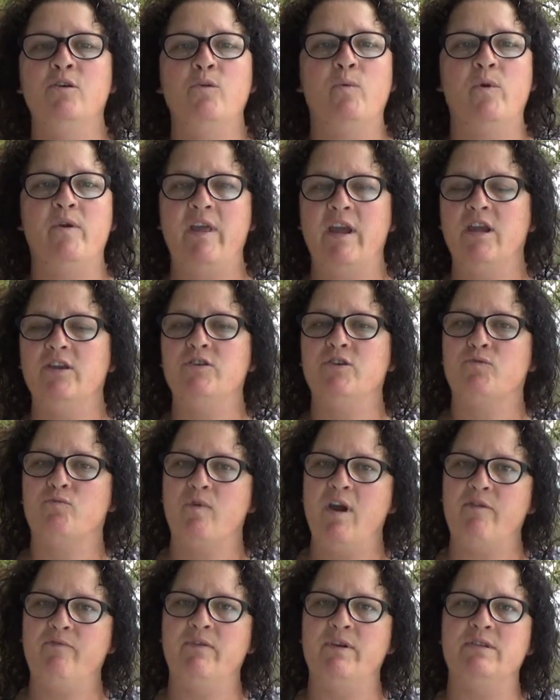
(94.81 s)
where they can just
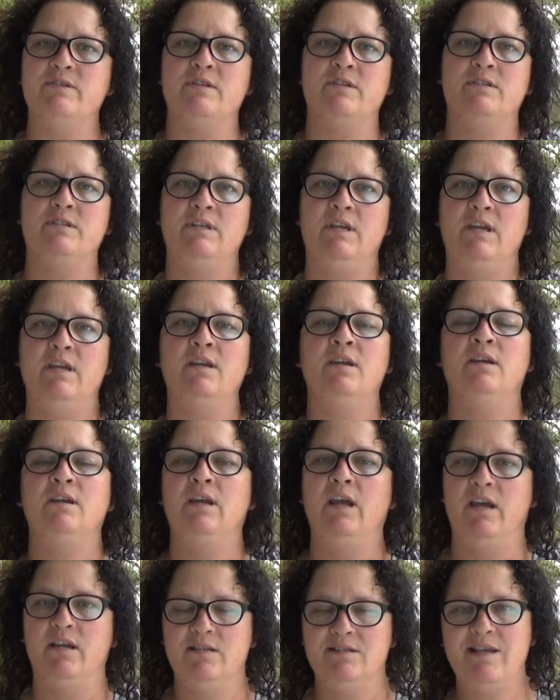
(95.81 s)
reference and see
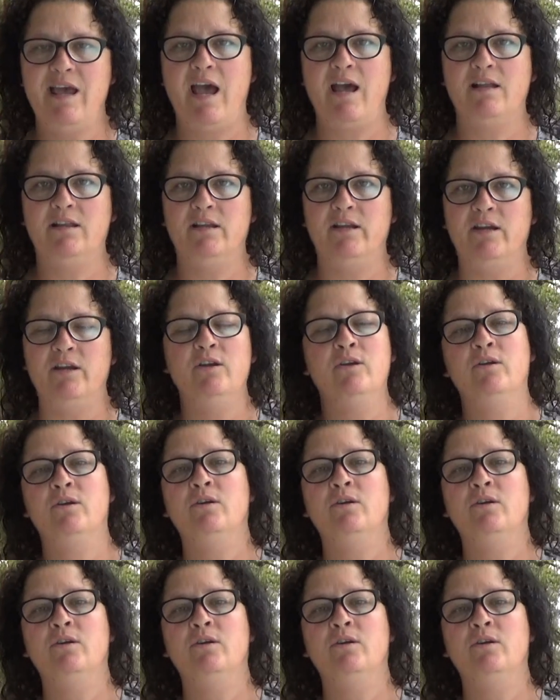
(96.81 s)
exactly